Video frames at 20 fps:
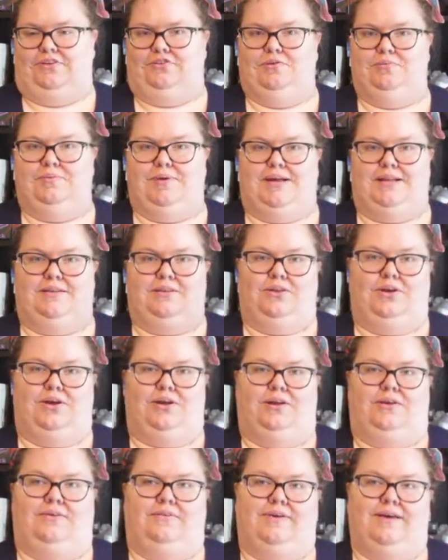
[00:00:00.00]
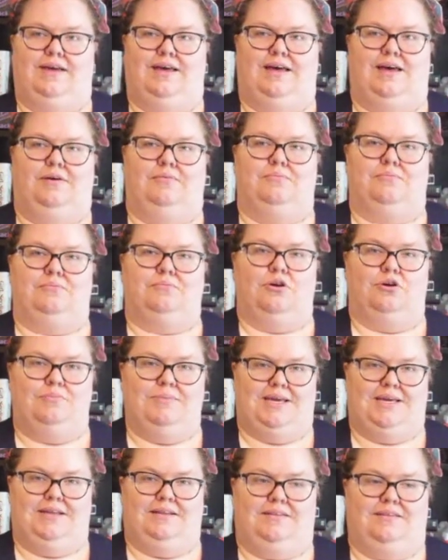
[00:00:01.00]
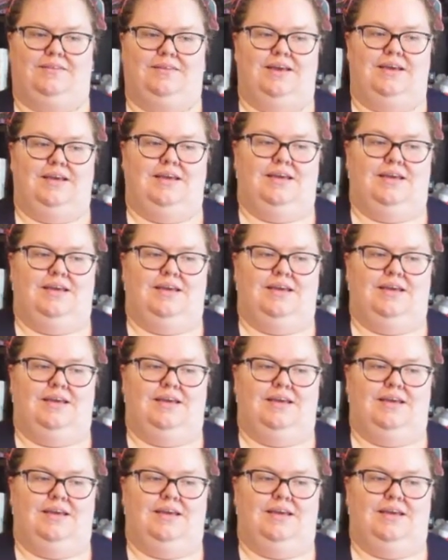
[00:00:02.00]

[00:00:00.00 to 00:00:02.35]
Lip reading: She writes a lot of romance.